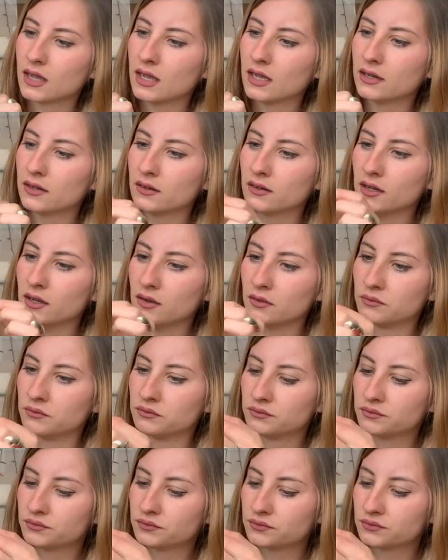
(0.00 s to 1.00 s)
I don't know.
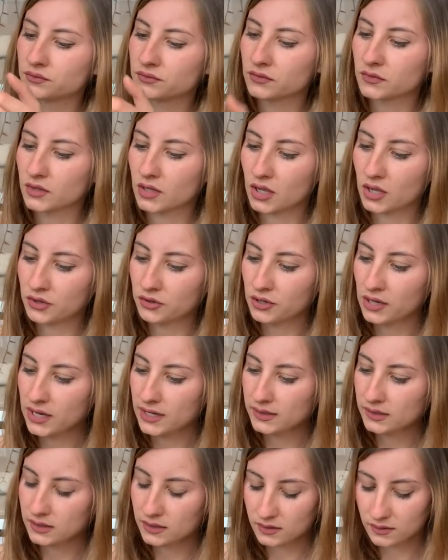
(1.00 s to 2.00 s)
All
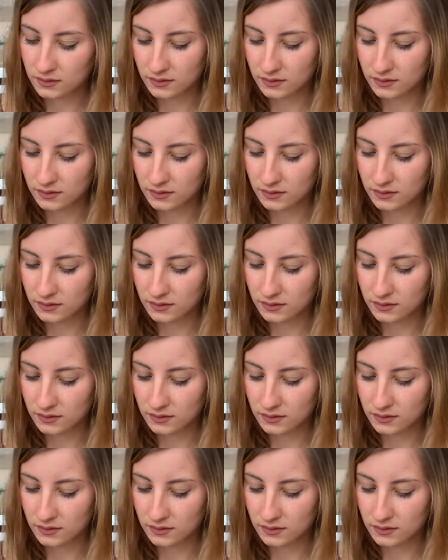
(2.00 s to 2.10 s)
right.